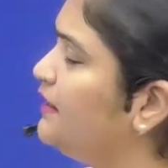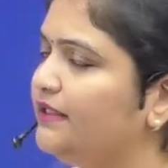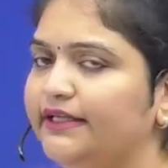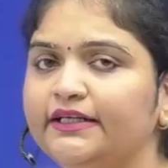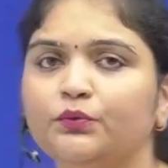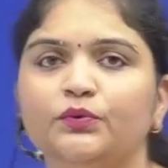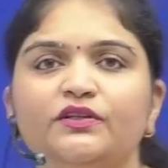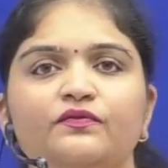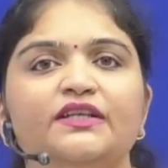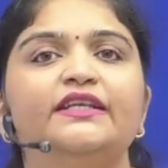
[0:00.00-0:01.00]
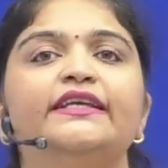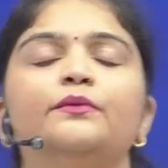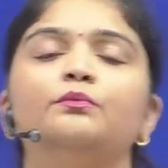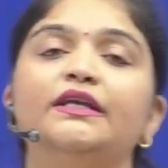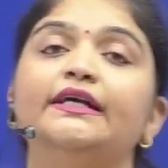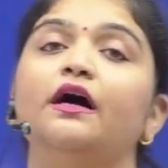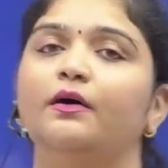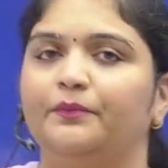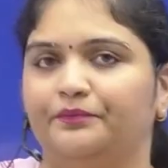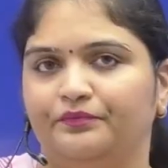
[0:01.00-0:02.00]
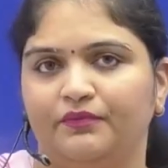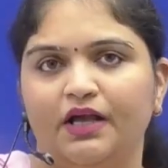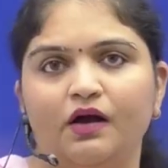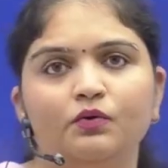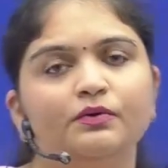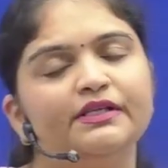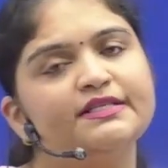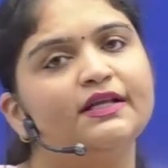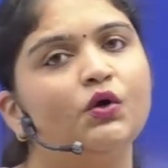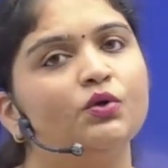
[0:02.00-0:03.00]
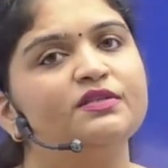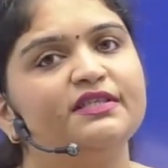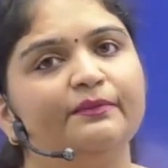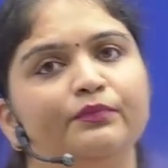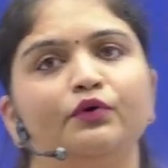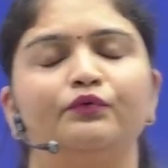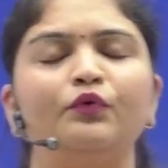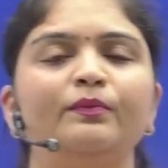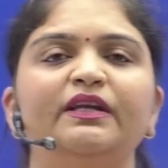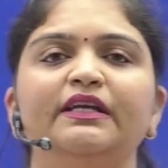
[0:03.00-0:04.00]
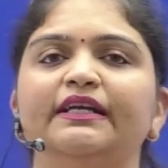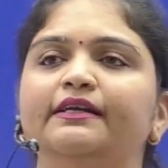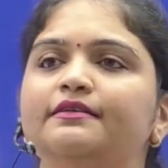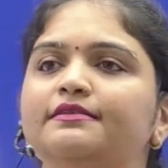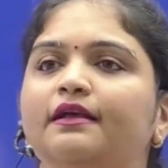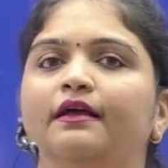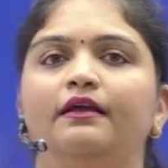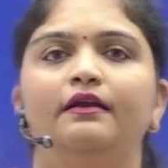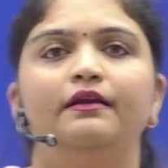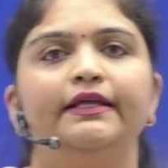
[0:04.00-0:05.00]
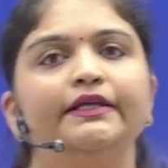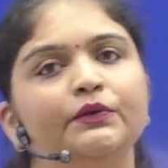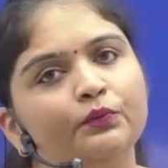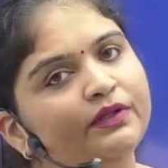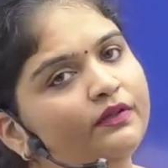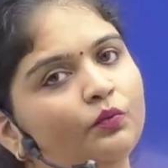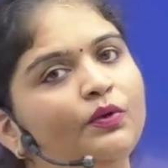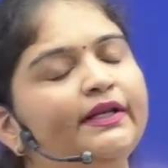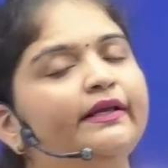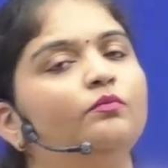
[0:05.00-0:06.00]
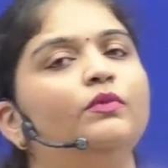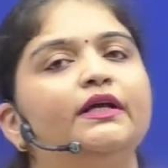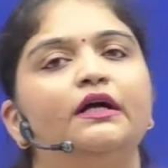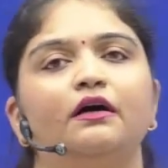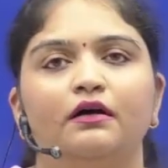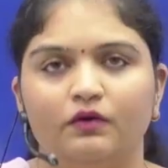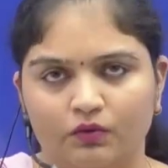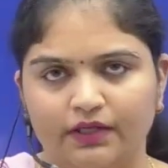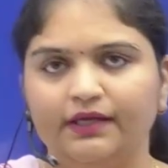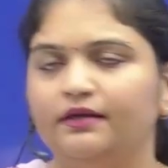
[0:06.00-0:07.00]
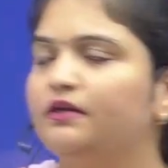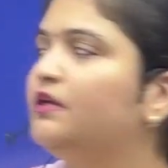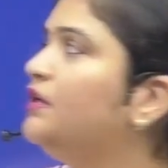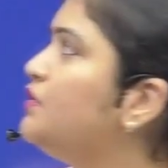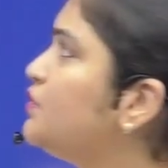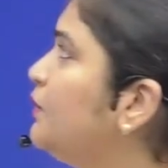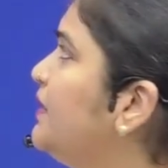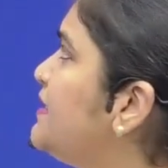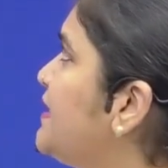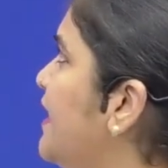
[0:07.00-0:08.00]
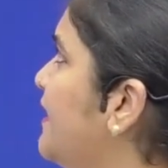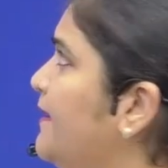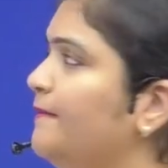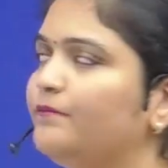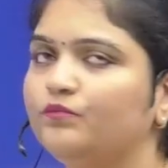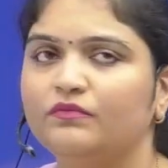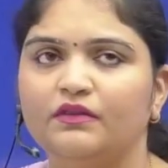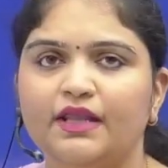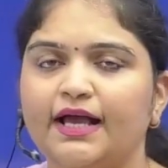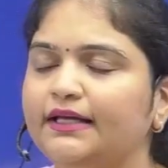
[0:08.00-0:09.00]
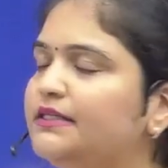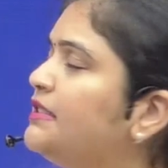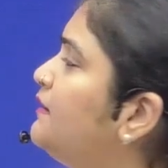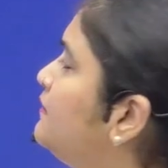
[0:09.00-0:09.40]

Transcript: linked with Will Kymlicka? How is the concept of human rights linked with Will Kymlicka? Okay. So we say that